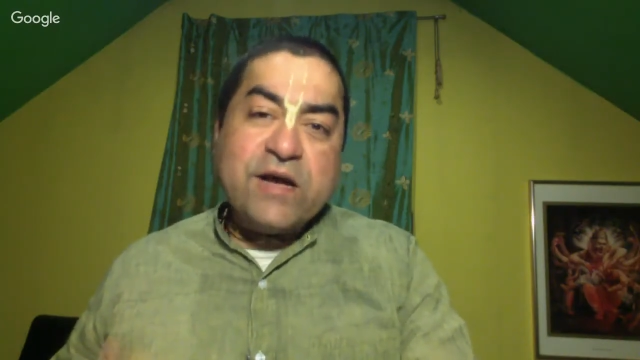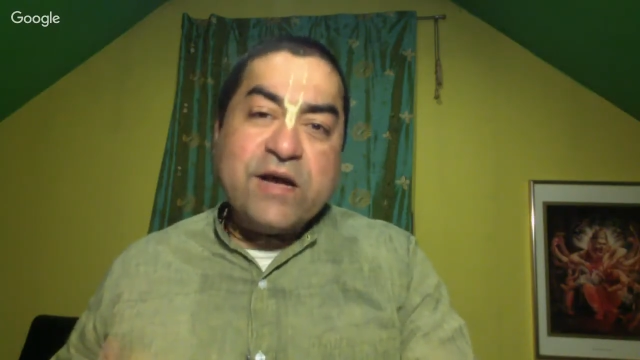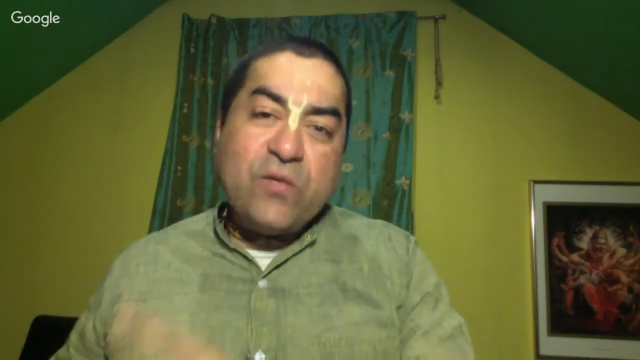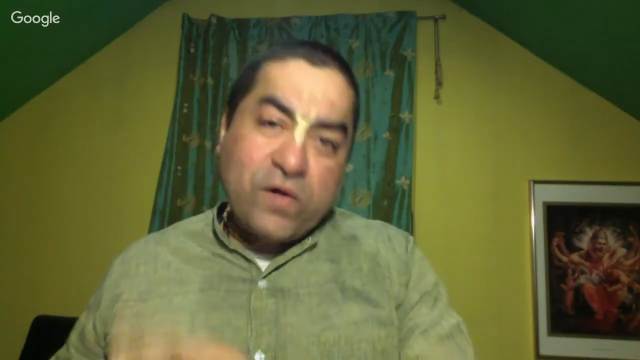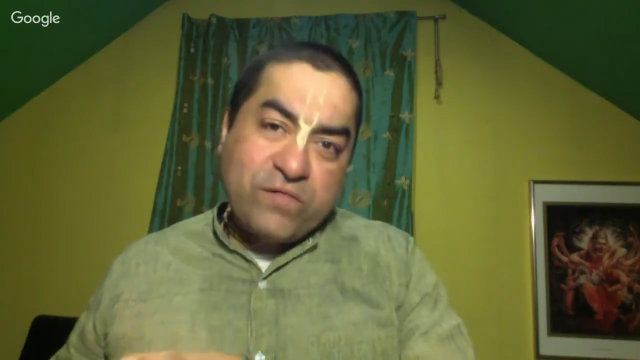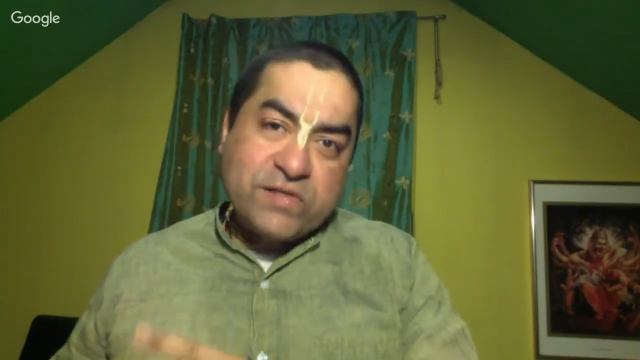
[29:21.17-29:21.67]

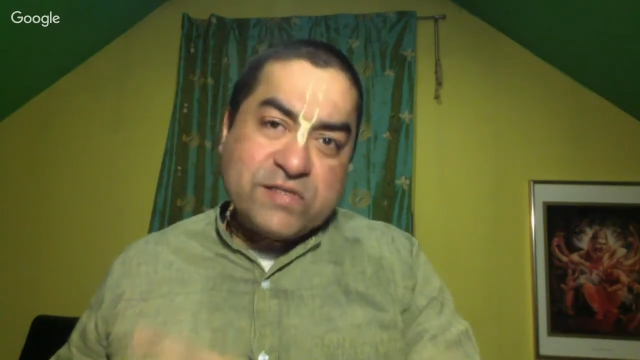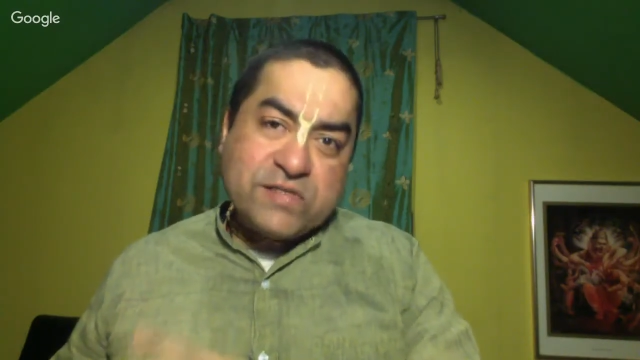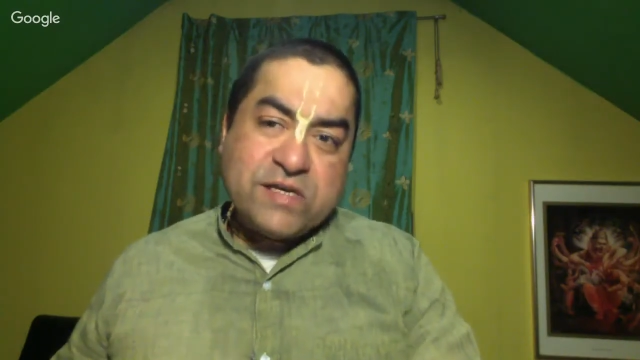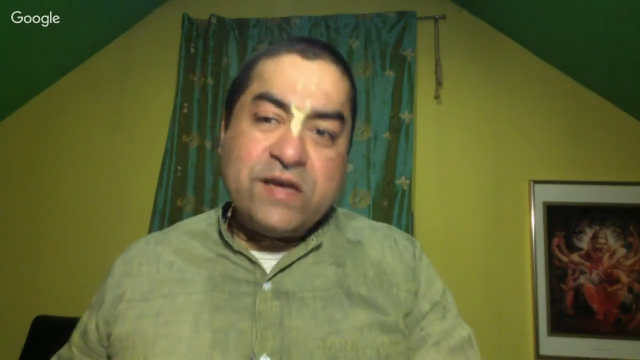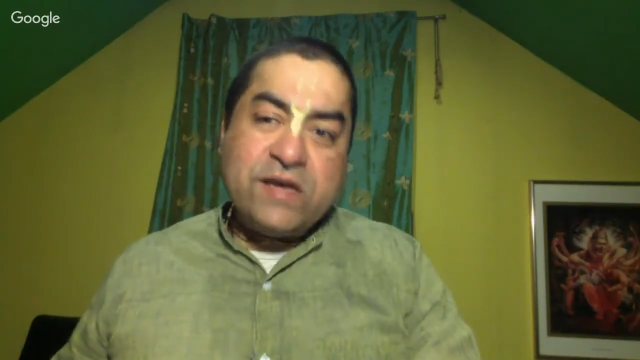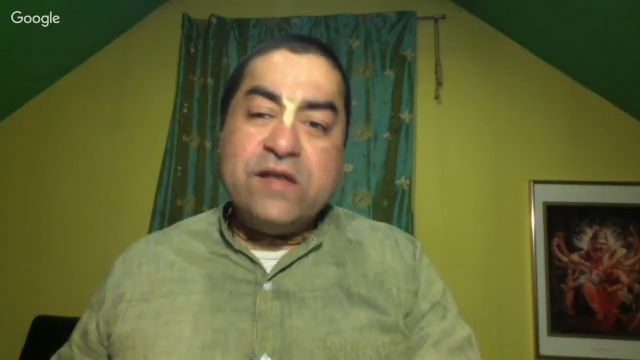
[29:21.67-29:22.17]
what we
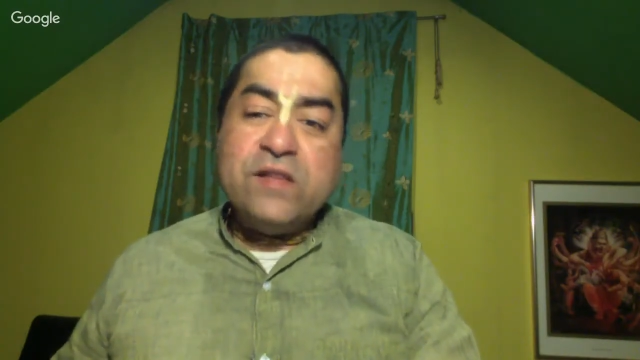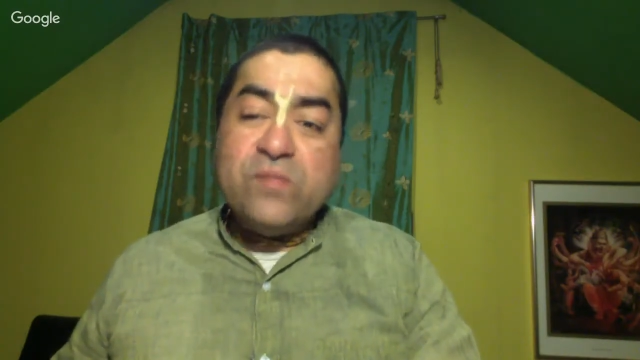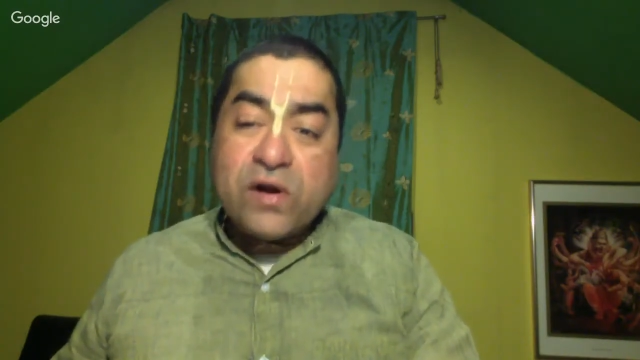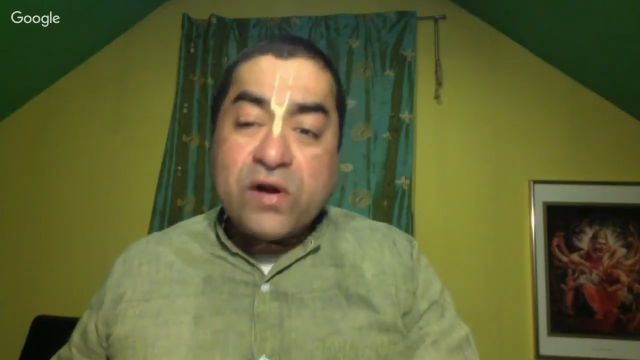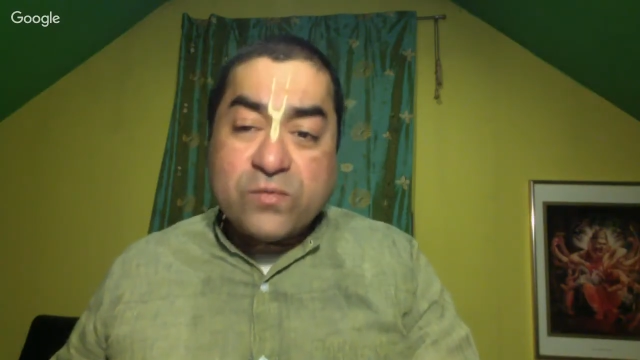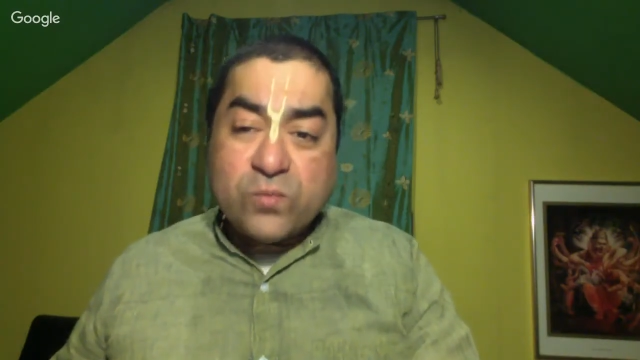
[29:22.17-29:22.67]
see in the
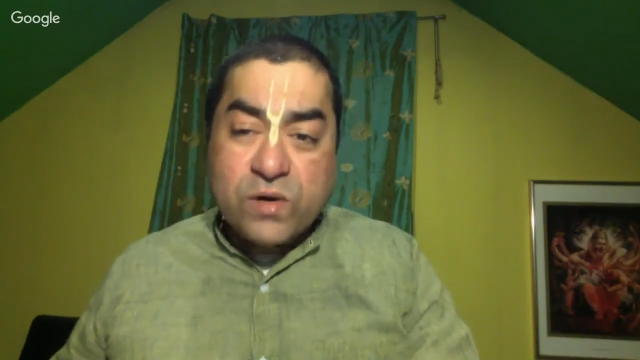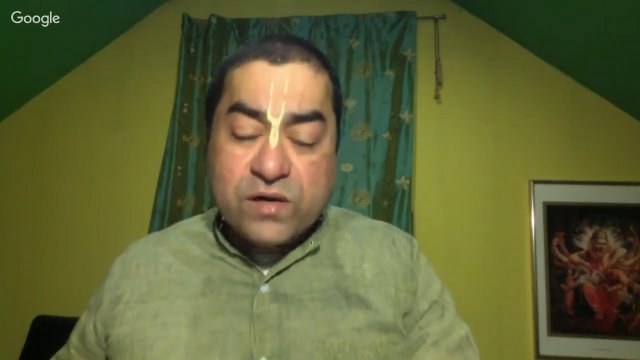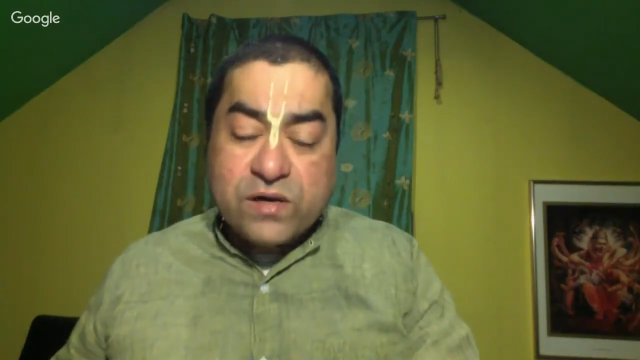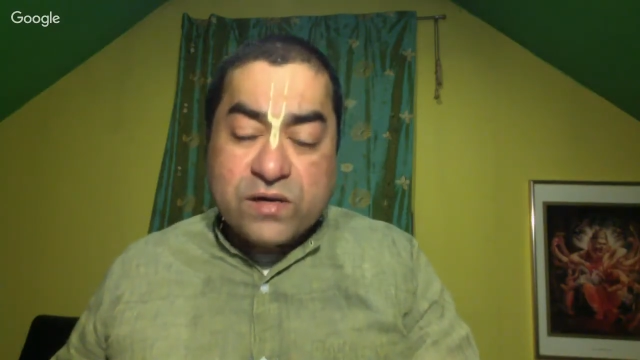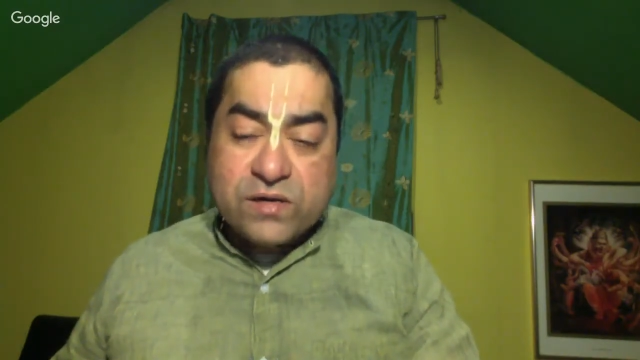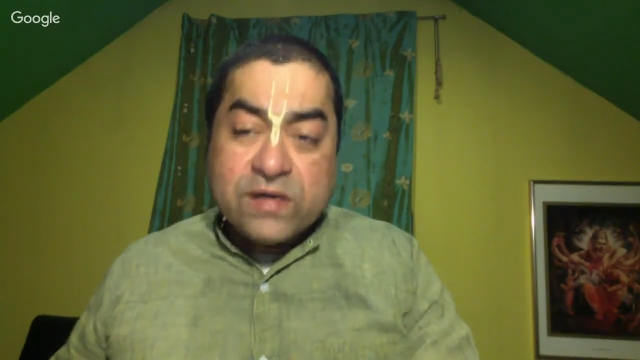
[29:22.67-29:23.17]
modern
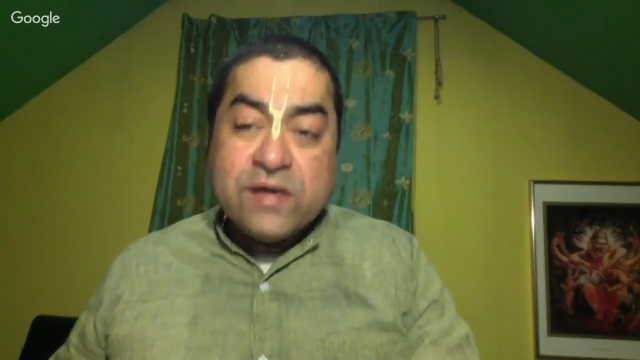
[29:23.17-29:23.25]
world.